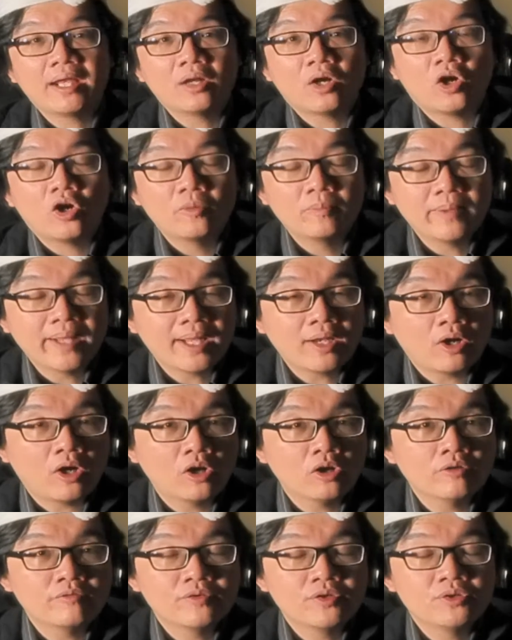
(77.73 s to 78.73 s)
hope that
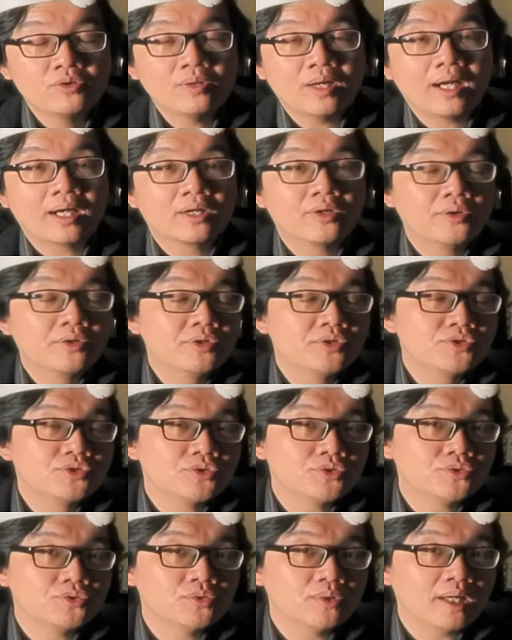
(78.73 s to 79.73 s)
all of you are going
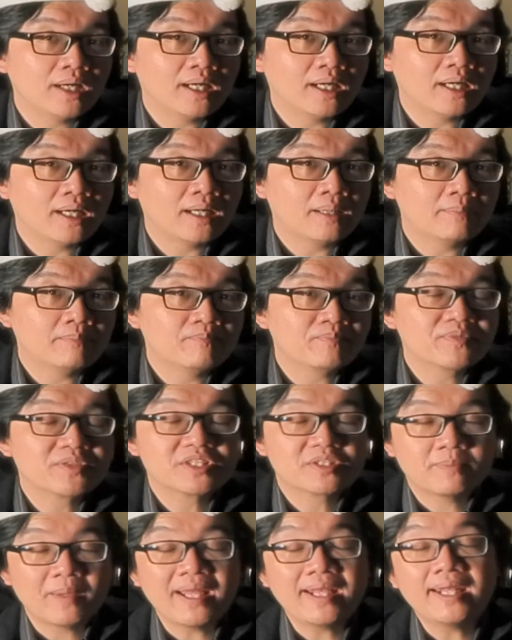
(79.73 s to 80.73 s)
to
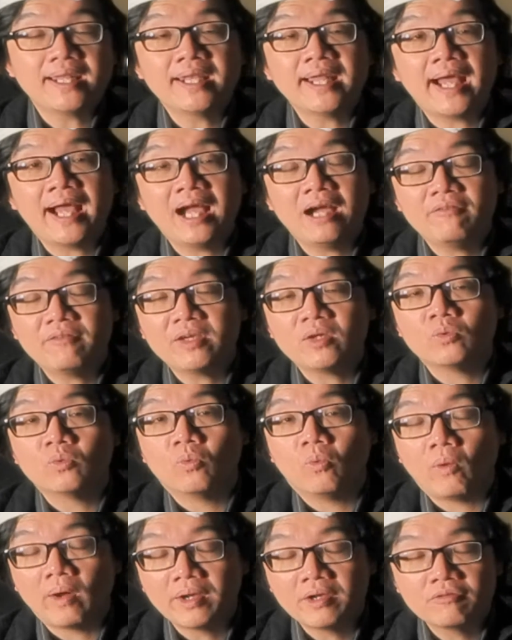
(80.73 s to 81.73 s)
spend and have a
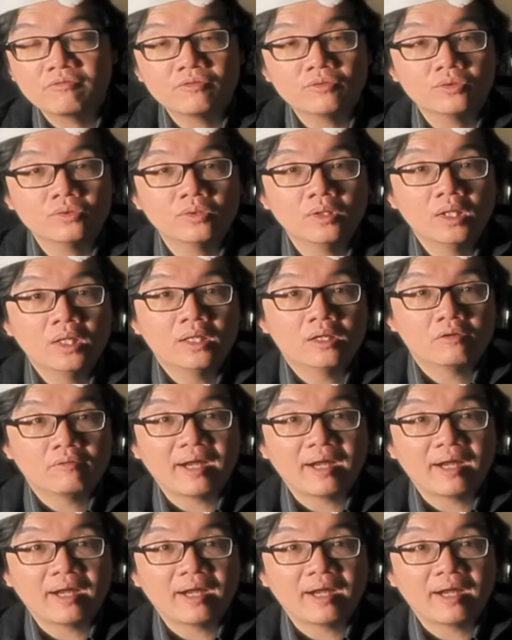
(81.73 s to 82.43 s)
wonderful,